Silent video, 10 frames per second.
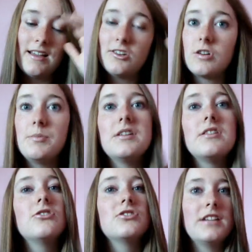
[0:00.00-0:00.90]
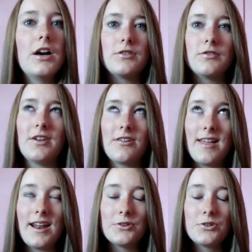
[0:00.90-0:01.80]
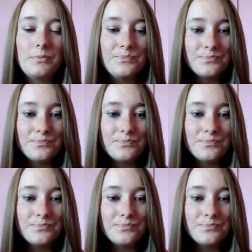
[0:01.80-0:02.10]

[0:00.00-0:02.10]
It took me until just now to figure that out.